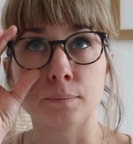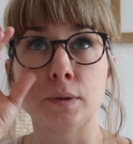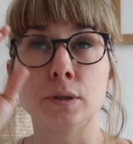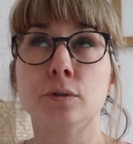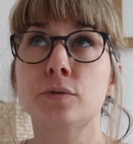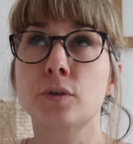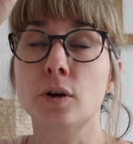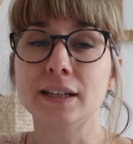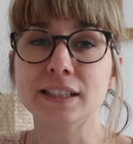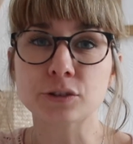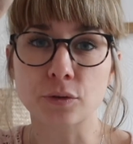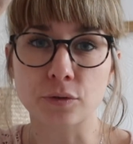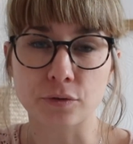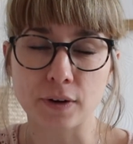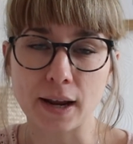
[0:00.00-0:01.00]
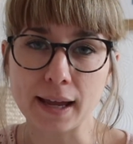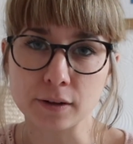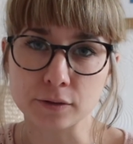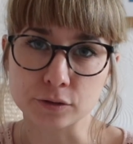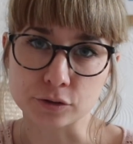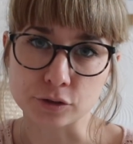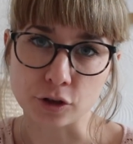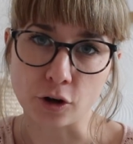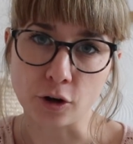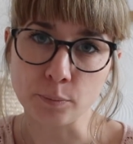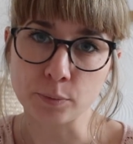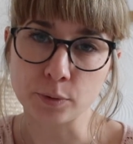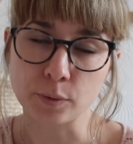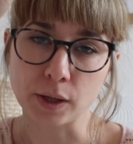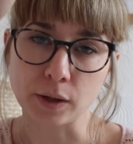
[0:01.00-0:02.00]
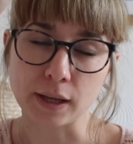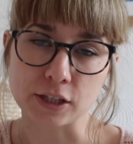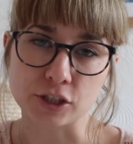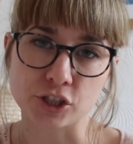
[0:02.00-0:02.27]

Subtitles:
You've got a little flag on the top where you can